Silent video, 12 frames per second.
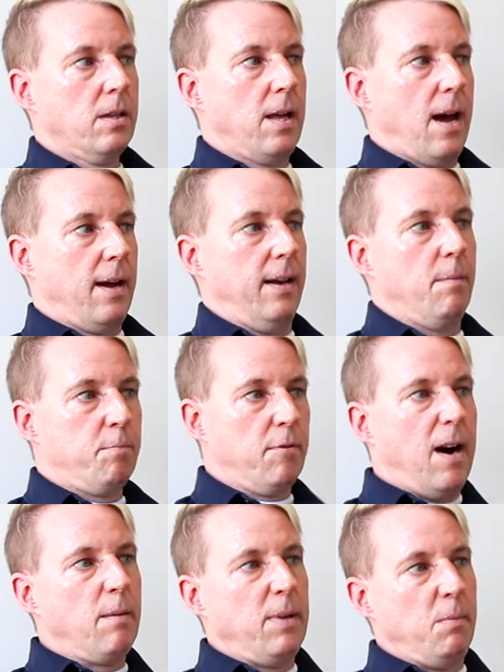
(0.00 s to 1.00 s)
that it
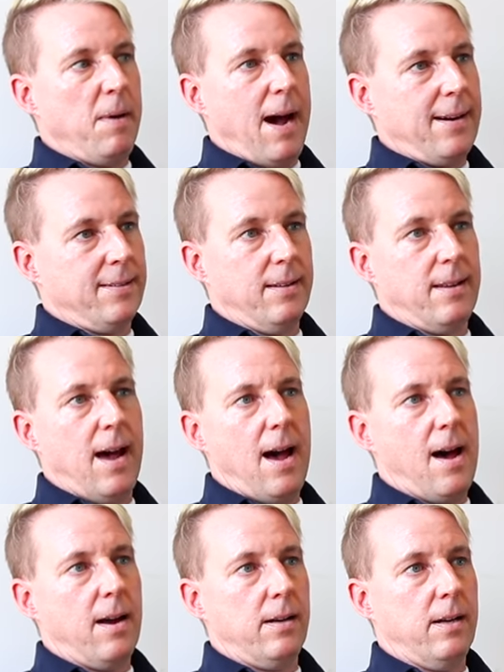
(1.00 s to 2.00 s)
brought me back to
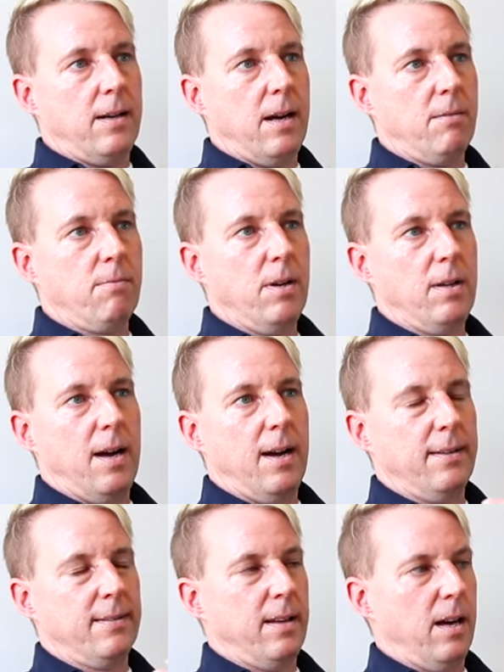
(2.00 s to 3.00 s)
that. And I
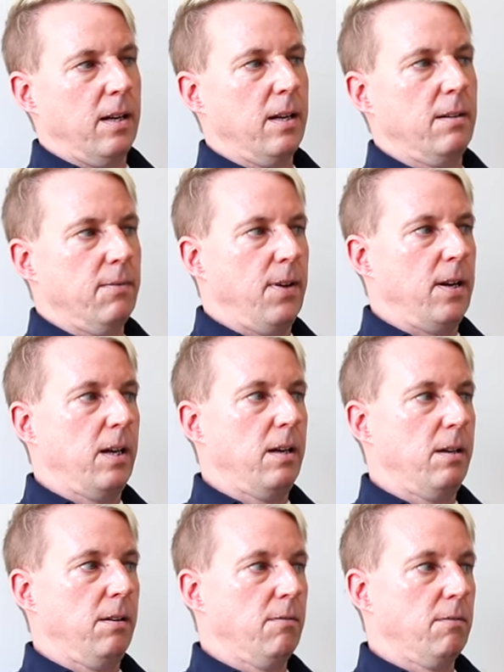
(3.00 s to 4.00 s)
realized that if
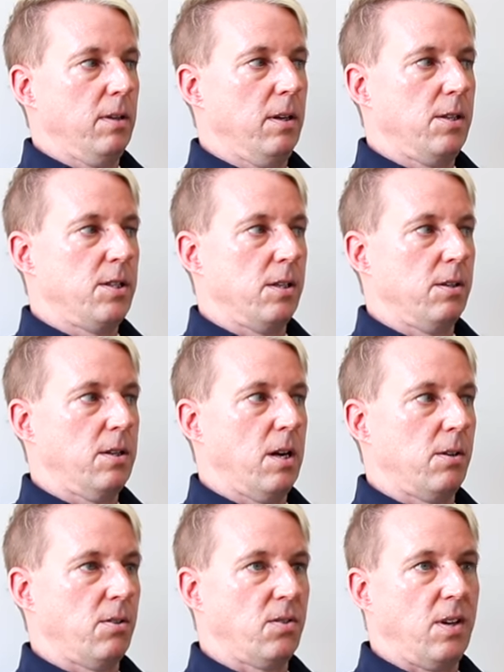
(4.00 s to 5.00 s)
any religion could
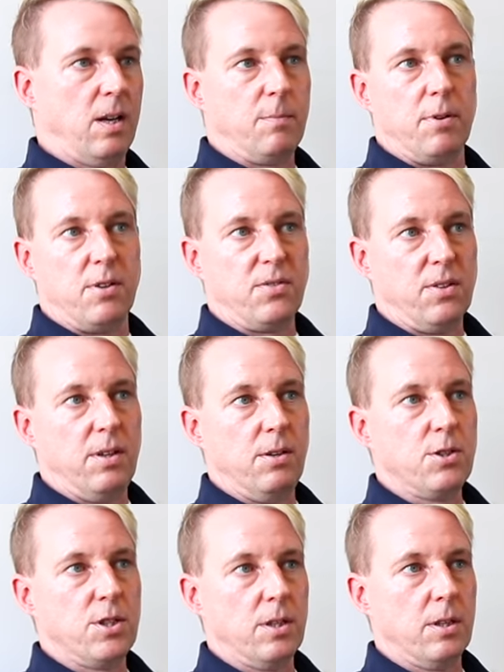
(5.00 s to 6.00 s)
understand
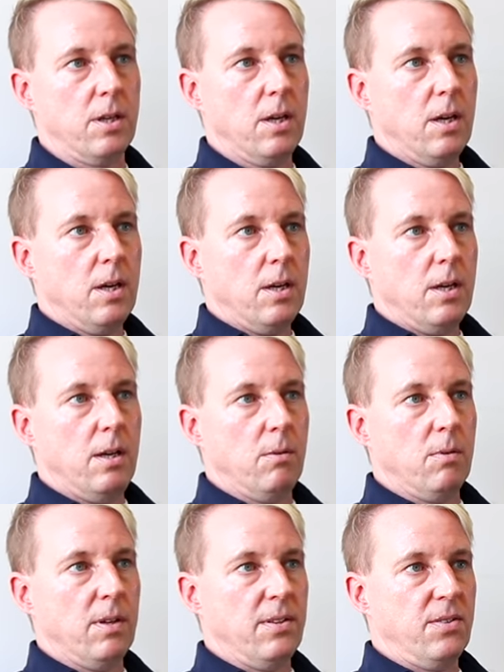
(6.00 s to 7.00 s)
persecution, it
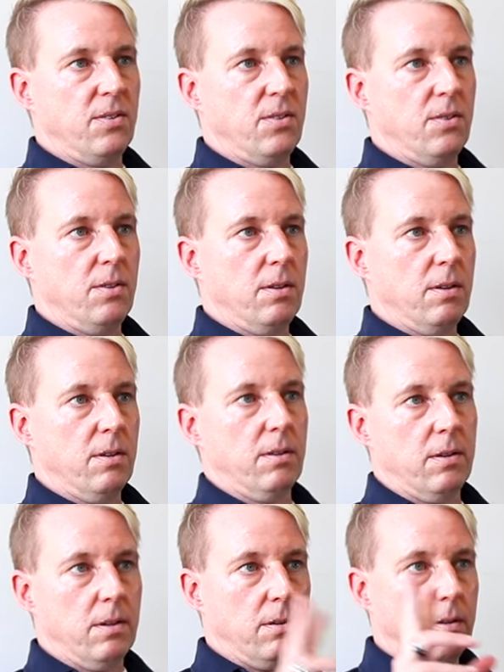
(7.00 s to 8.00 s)
was
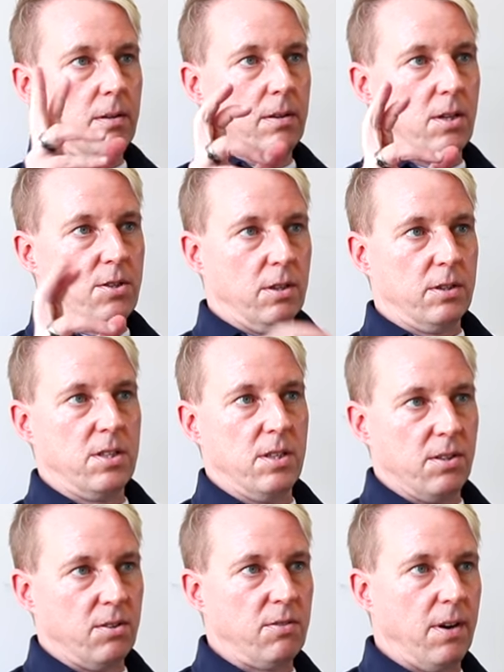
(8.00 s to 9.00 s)
the Church of
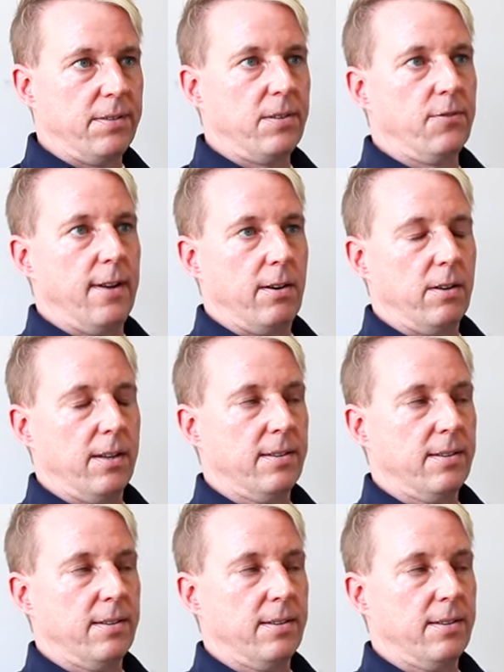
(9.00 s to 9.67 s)
Jesus Christ of Latter day